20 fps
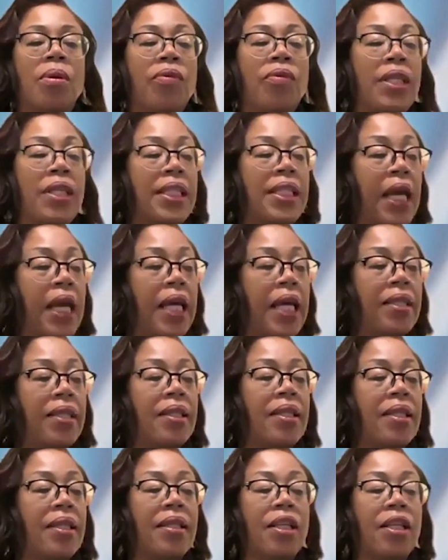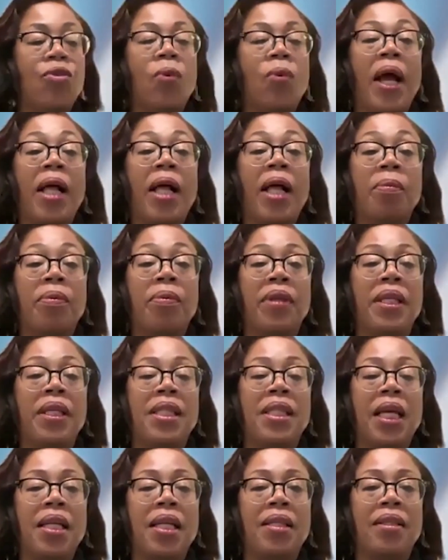of these cases and you help these
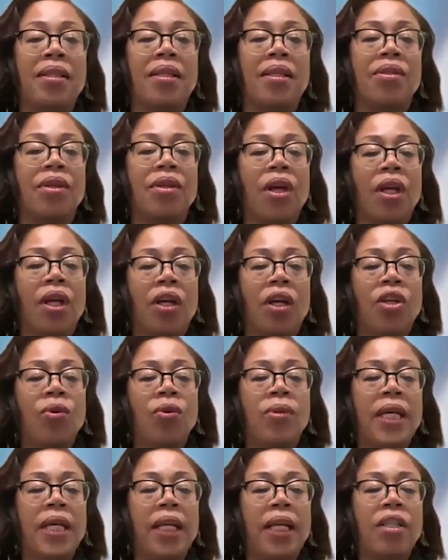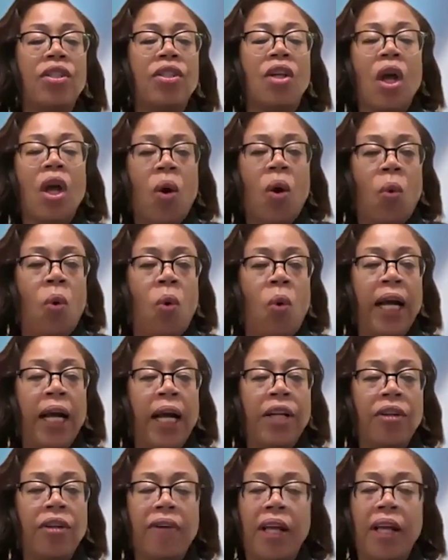cases. Can you tell us what kind
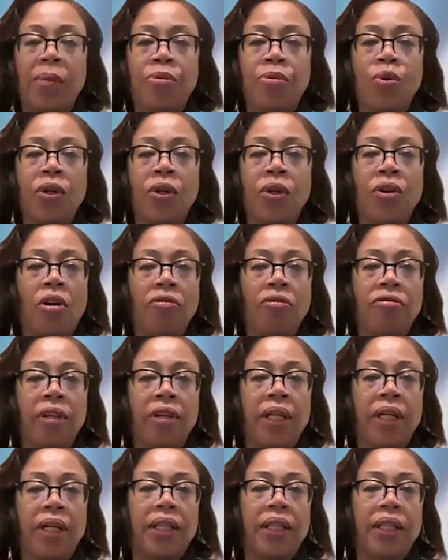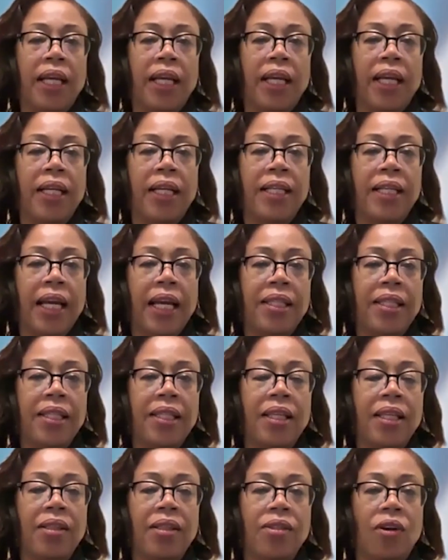of help you can offer in
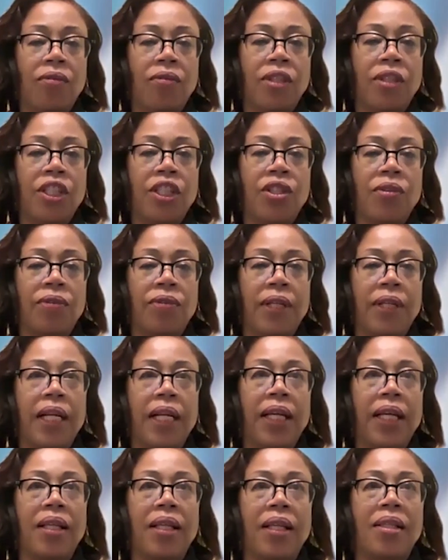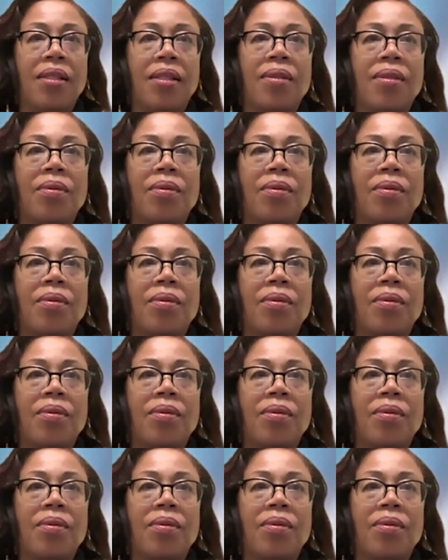cases of dystrophy like this?